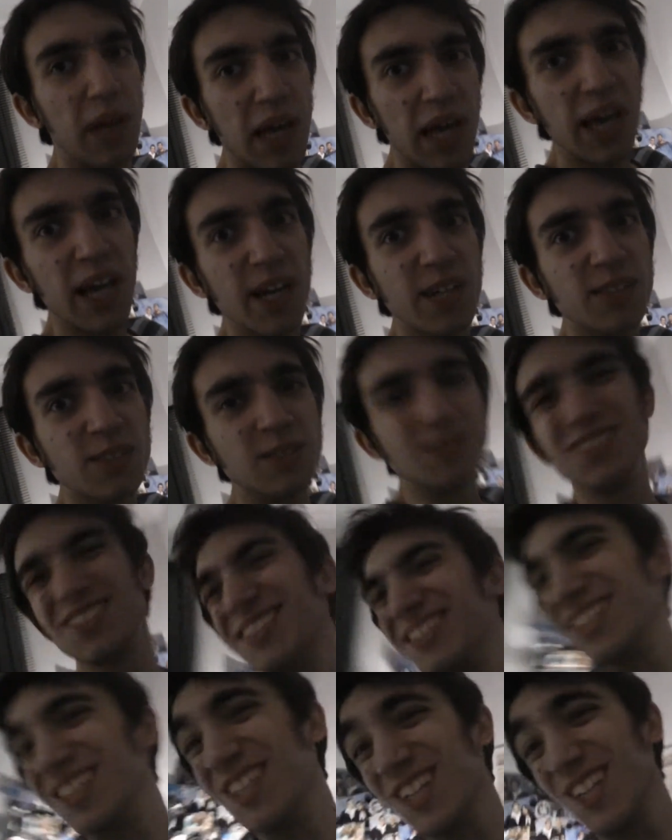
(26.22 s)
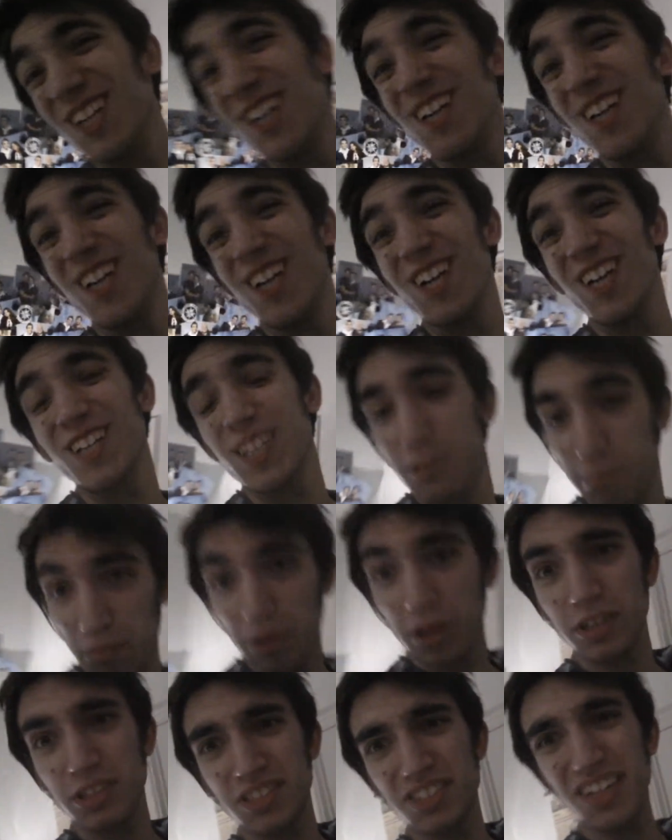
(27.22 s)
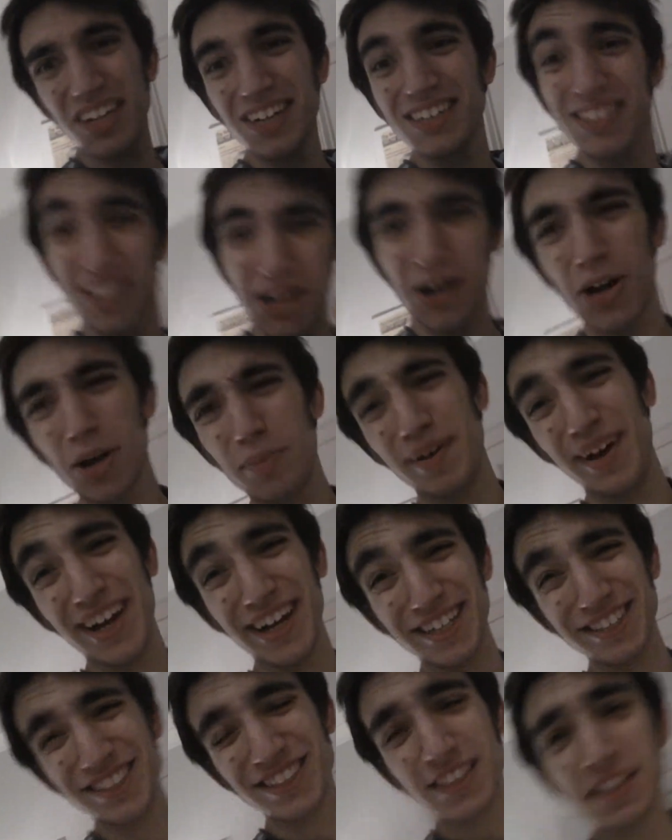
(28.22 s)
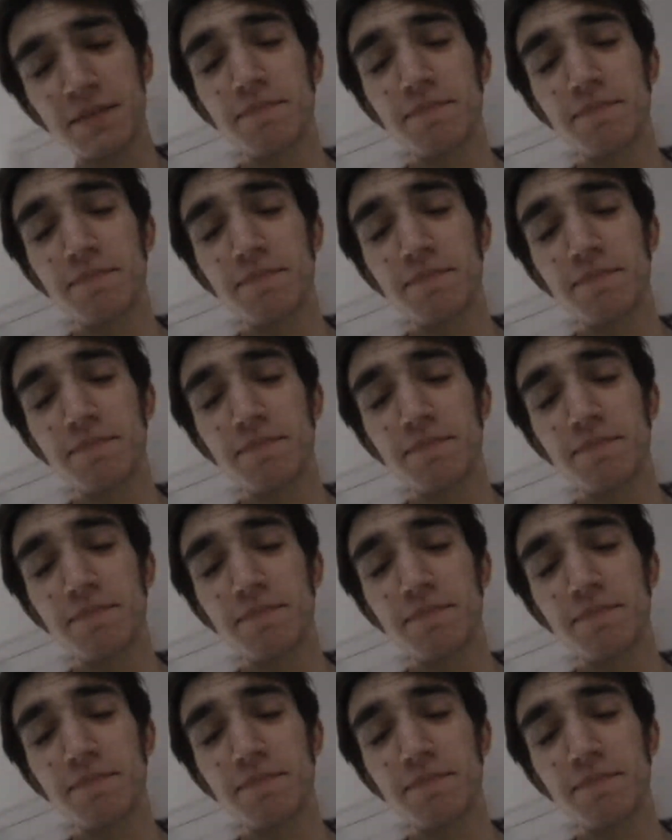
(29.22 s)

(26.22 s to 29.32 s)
Bing sponsor. Kurger Bing.